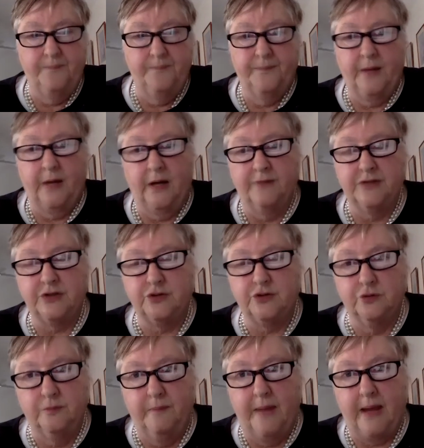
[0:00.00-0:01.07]
I've
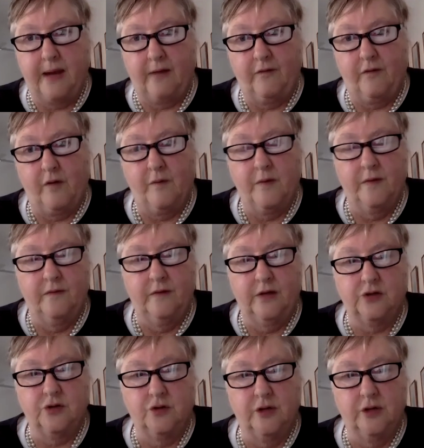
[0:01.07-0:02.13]
stood back from the
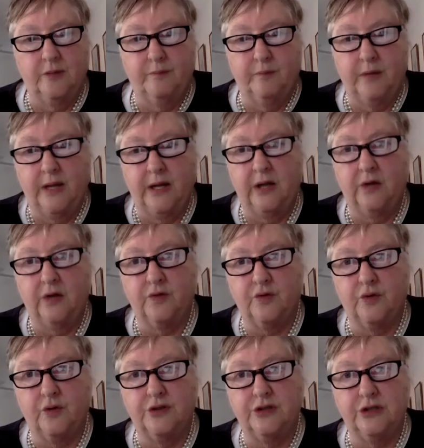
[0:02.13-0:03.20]
Victorian Planning
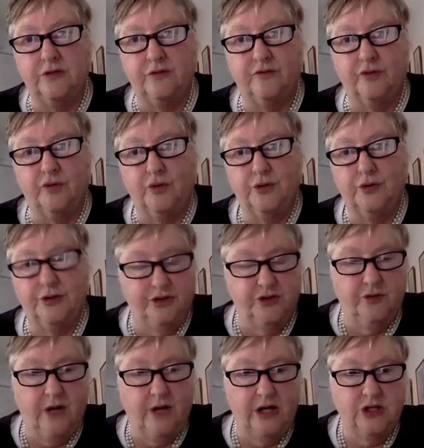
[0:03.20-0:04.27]
Authority for the
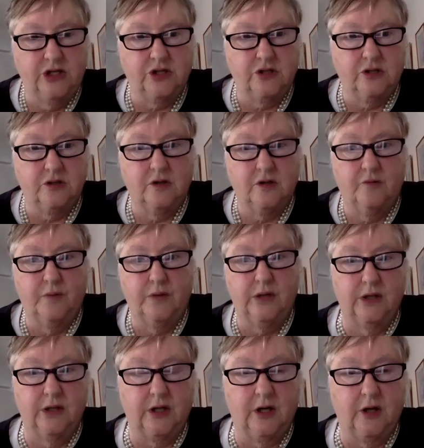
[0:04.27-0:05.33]
duration of
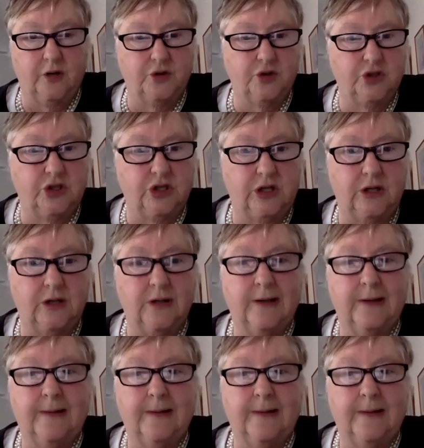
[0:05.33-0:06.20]
being a co-chair